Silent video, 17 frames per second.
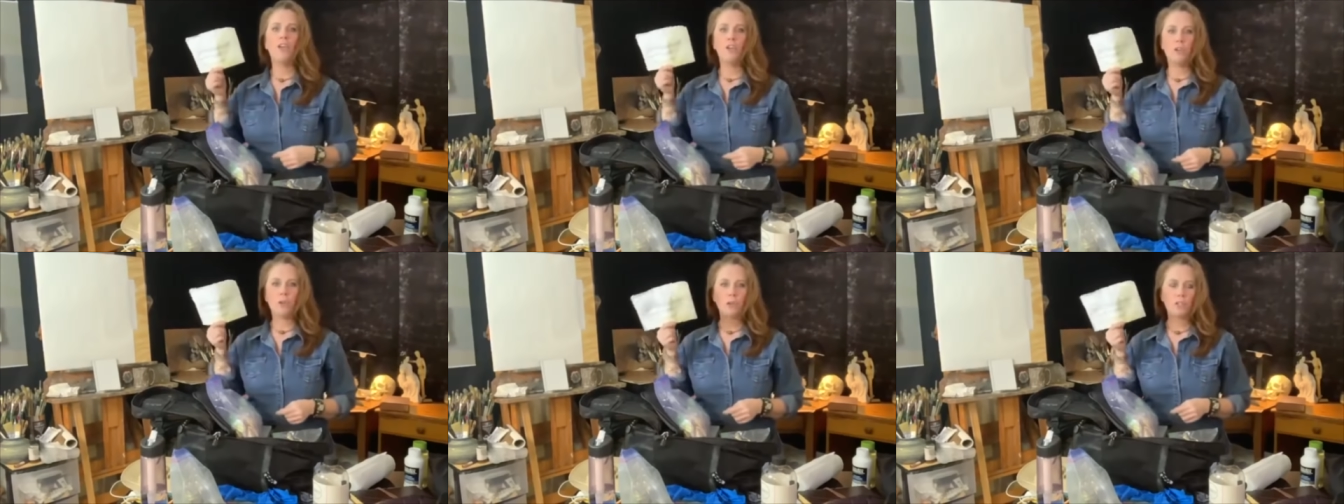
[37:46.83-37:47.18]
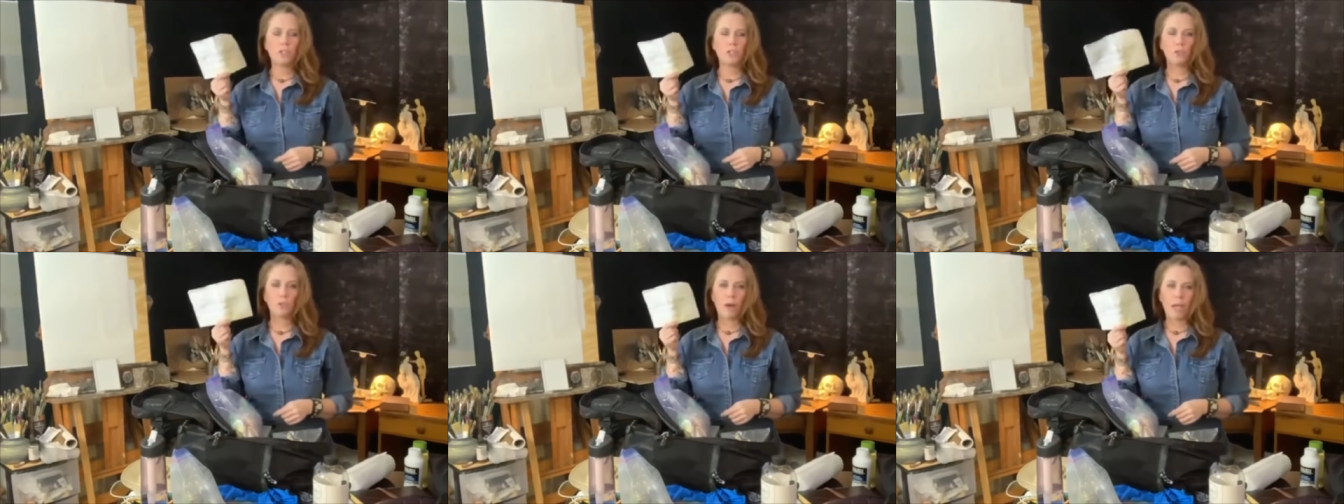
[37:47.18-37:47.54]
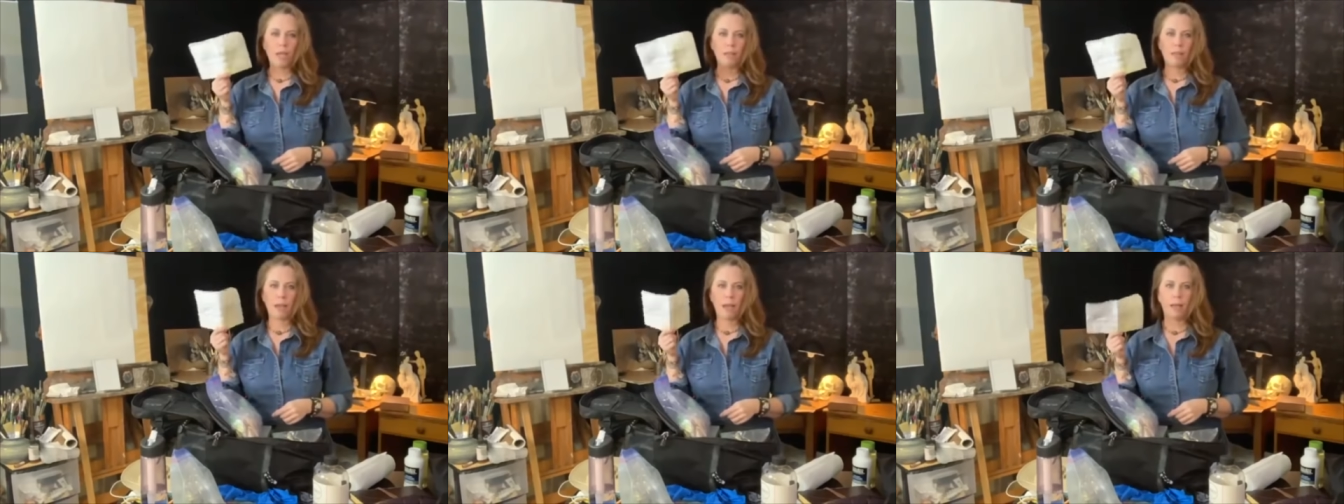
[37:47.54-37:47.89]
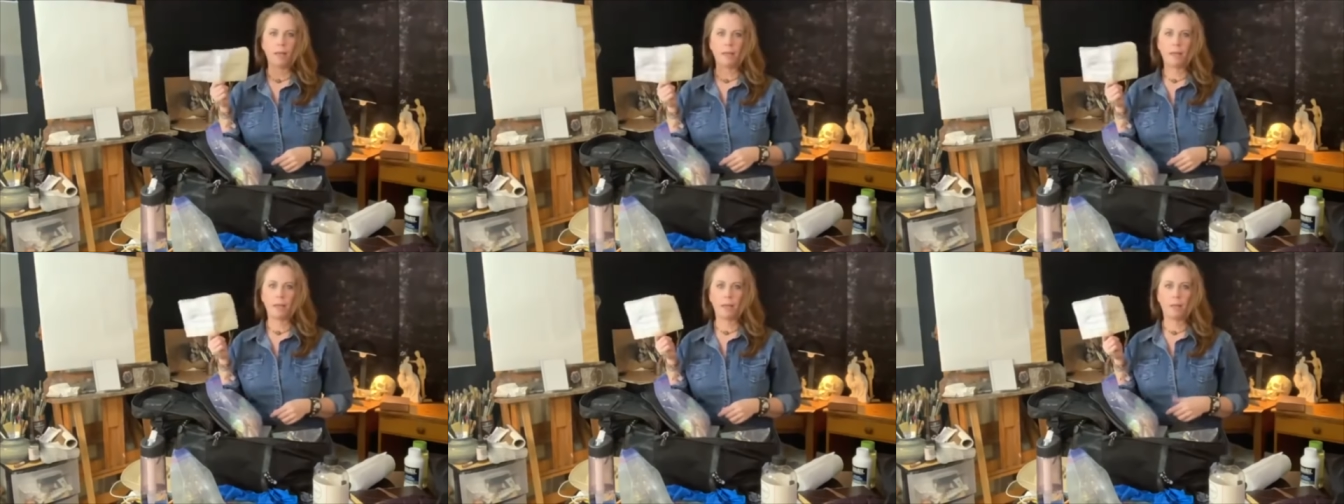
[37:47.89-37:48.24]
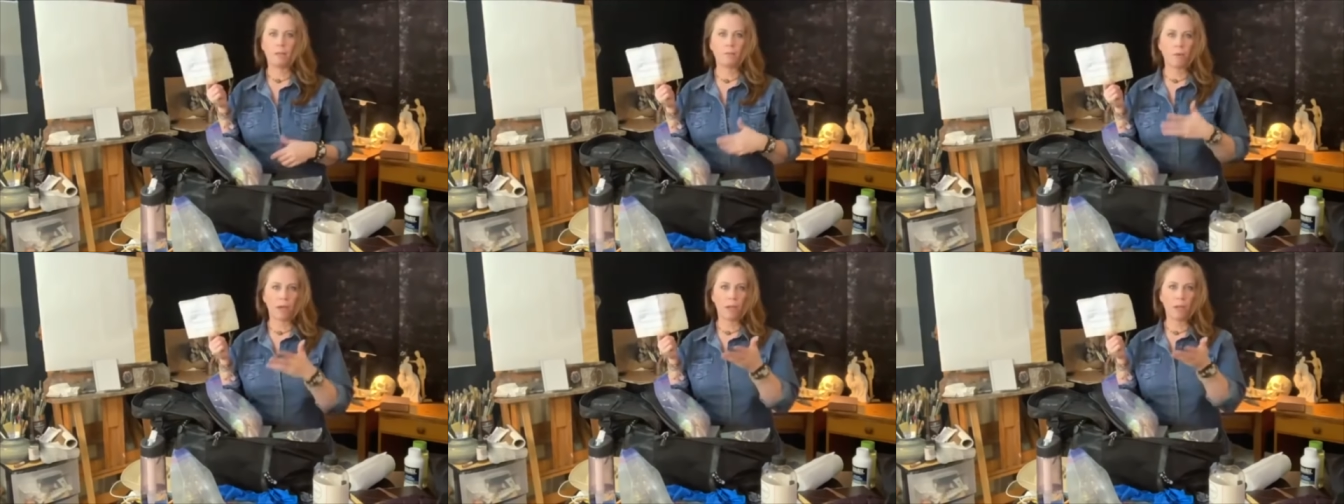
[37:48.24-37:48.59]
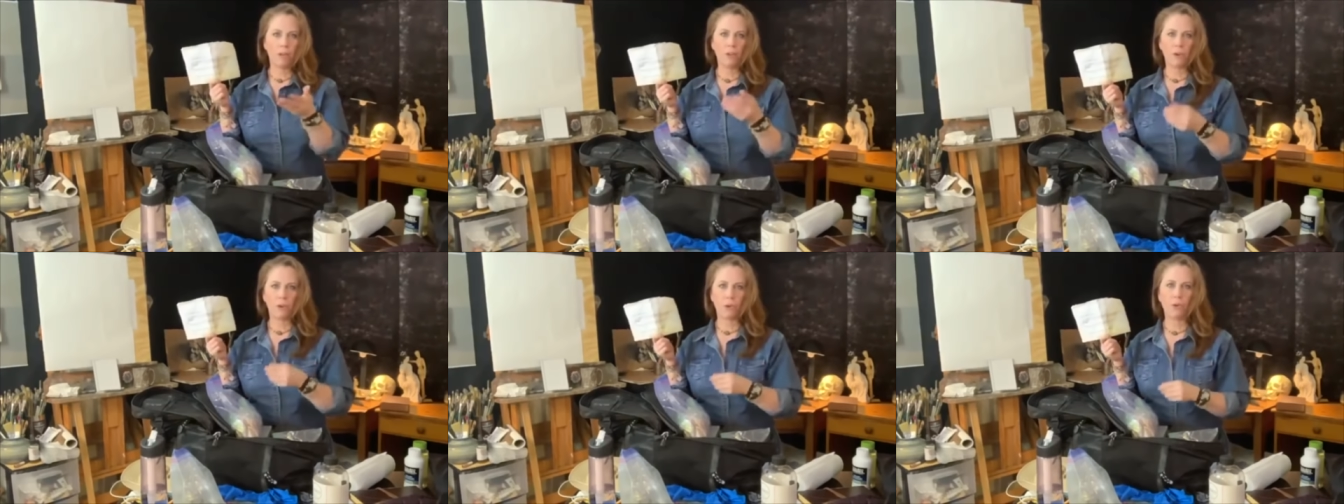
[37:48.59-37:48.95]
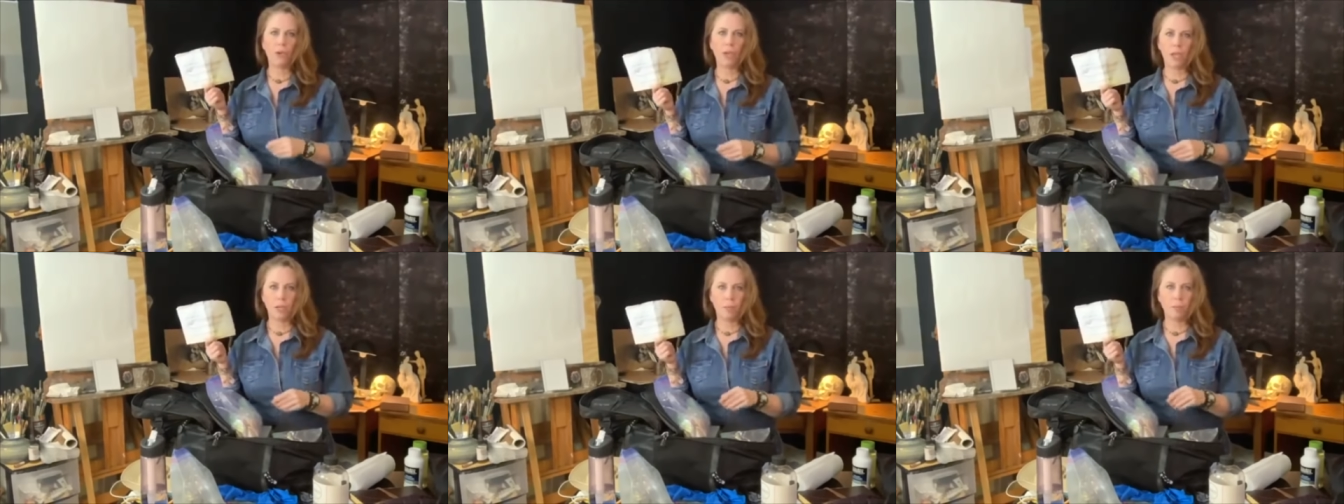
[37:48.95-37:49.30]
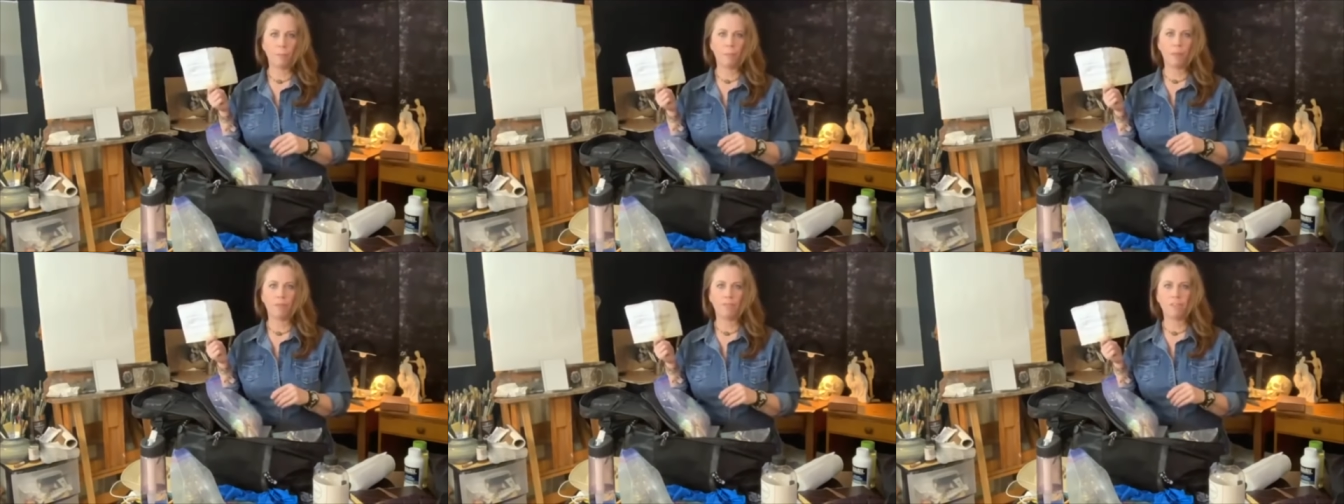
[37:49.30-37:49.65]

You can just write that in, write in your own name,